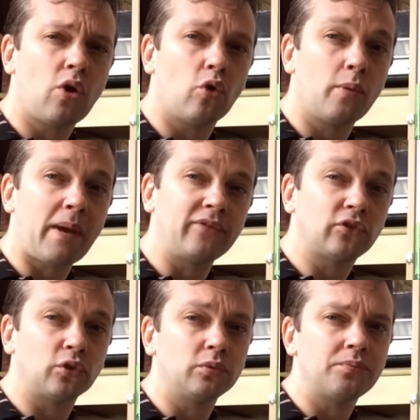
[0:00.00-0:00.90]
or a
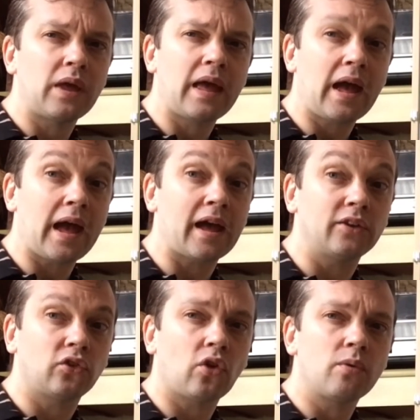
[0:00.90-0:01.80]
pencil
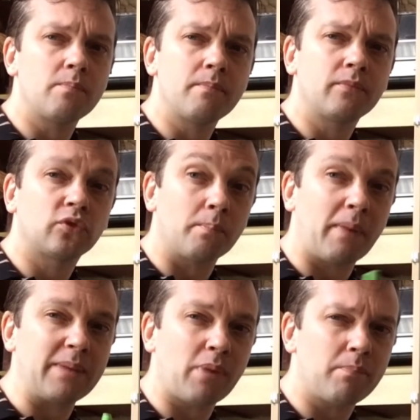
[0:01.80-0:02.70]
and some
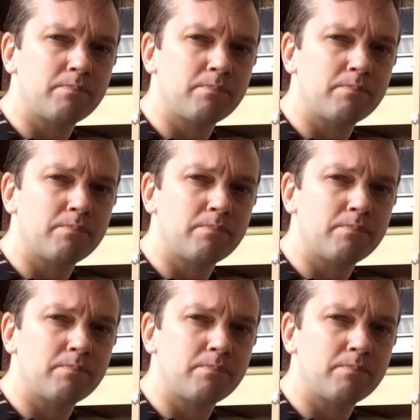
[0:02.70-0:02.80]
paper.